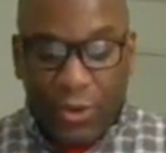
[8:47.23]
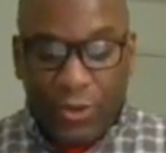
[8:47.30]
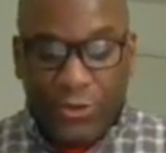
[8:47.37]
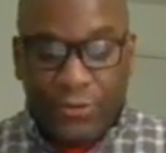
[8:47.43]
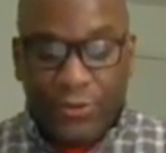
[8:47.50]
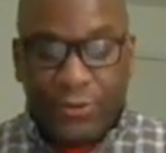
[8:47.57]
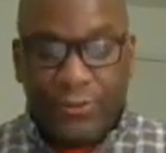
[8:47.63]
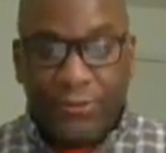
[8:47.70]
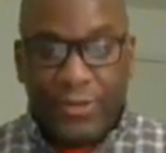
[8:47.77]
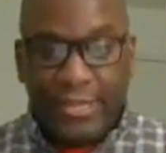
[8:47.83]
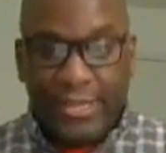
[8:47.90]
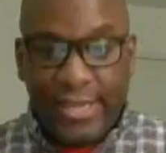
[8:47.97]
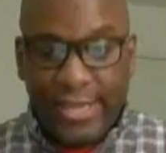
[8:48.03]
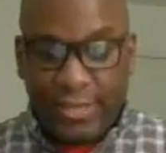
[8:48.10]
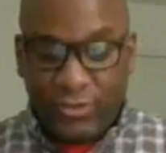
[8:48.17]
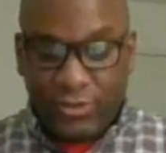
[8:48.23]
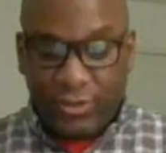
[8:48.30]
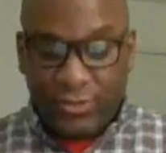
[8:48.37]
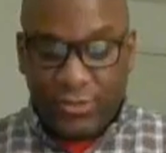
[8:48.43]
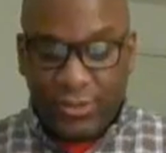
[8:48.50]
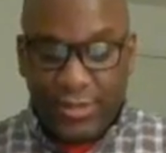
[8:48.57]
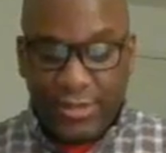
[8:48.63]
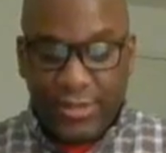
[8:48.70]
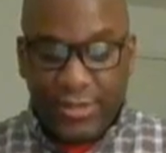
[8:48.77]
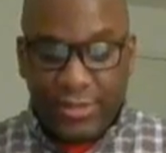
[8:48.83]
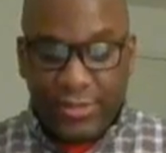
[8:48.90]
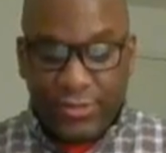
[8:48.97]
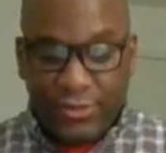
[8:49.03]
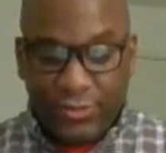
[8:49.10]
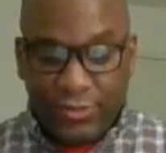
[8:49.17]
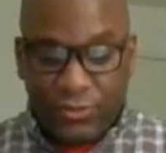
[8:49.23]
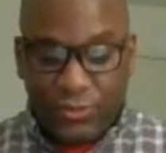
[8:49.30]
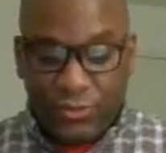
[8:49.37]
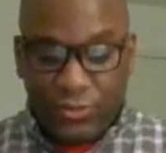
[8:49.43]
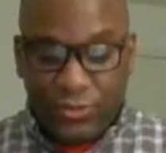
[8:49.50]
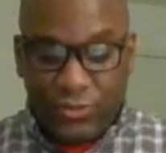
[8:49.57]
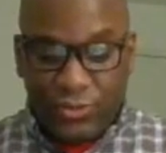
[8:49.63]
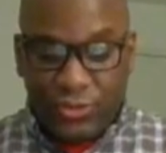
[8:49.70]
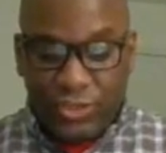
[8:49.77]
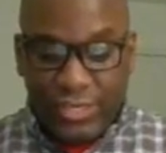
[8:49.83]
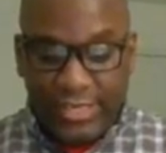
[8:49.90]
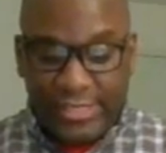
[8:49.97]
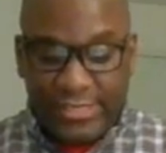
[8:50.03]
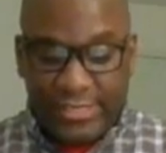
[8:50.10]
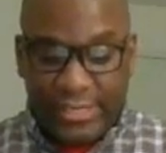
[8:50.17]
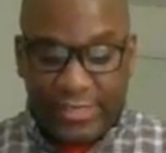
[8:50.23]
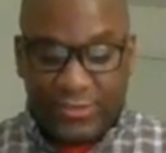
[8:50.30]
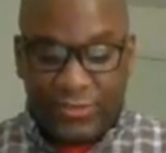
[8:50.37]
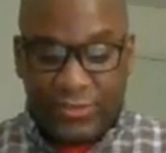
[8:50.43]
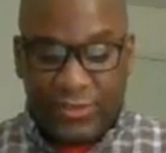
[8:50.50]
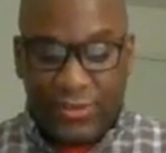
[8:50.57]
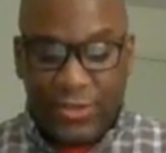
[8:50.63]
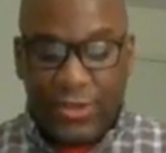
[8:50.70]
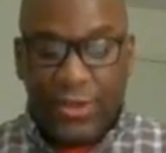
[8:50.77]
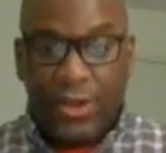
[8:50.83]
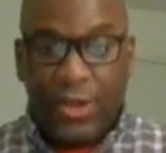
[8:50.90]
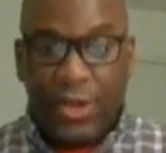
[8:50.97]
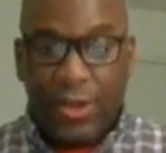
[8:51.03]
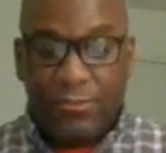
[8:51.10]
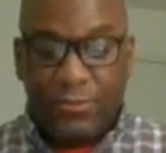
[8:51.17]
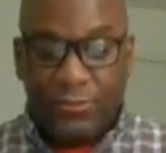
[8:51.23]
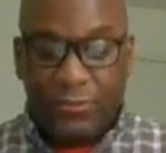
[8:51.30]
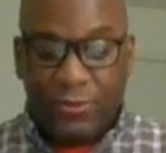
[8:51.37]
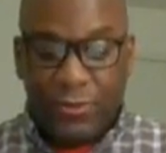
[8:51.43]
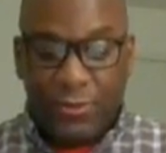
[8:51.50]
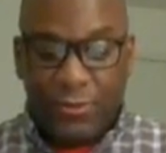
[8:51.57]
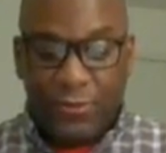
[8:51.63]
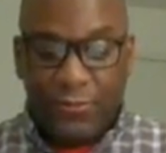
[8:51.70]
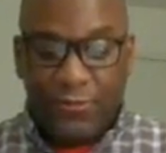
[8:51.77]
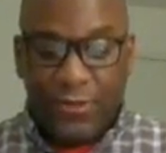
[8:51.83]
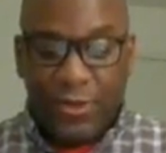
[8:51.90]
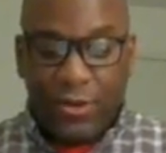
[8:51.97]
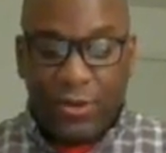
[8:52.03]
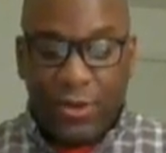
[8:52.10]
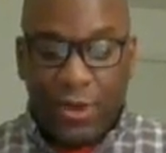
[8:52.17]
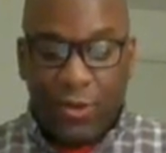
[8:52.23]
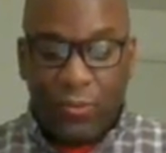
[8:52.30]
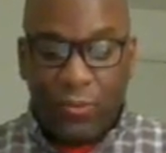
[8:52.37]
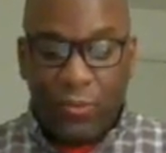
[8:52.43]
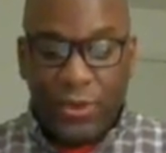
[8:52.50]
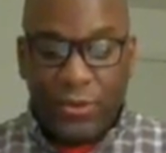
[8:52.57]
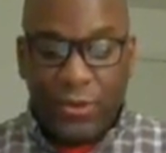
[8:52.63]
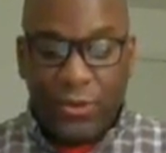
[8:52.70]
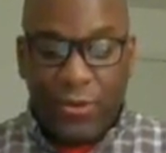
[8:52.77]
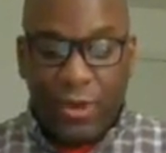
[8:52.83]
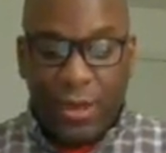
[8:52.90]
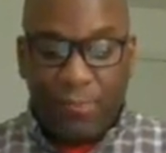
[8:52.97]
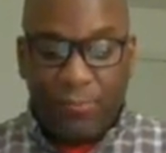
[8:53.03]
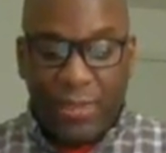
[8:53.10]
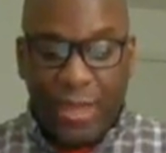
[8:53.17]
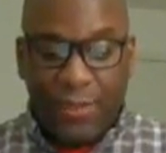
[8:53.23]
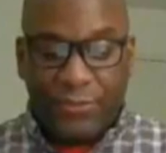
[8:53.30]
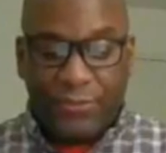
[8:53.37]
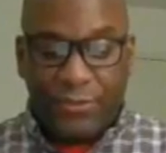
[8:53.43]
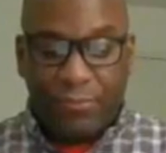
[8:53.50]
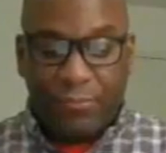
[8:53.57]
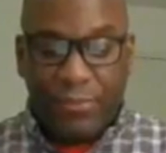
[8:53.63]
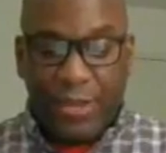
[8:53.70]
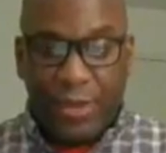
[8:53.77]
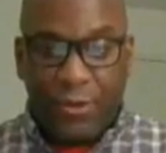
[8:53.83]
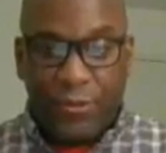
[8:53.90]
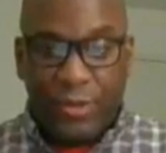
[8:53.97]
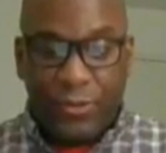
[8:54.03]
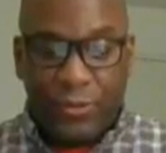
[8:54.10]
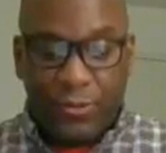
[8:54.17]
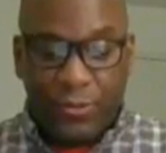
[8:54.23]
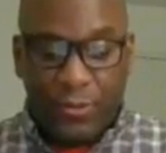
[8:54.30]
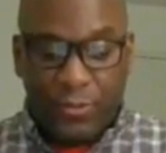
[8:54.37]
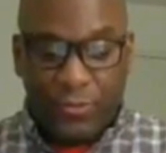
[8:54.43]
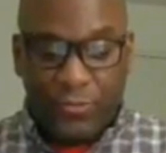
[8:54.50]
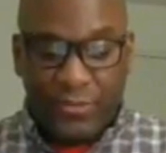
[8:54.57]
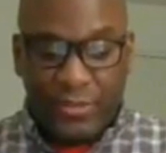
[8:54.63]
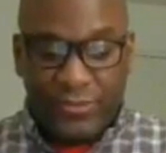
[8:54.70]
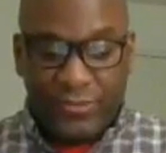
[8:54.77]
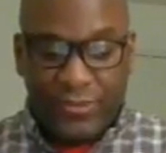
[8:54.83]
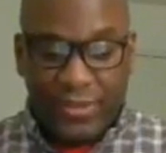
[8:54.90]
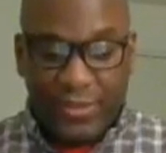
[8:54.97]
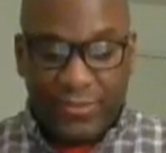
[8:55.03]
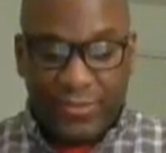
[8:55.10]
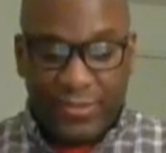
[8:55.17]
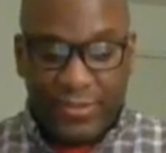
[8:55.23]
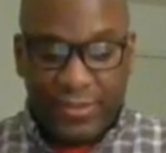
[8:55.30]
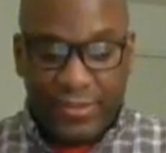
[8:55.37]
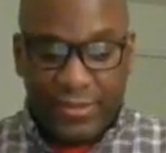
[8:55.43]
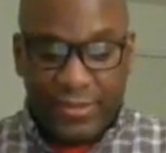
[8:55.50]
On another occasion, Jesus observed a widow about to bury her only son.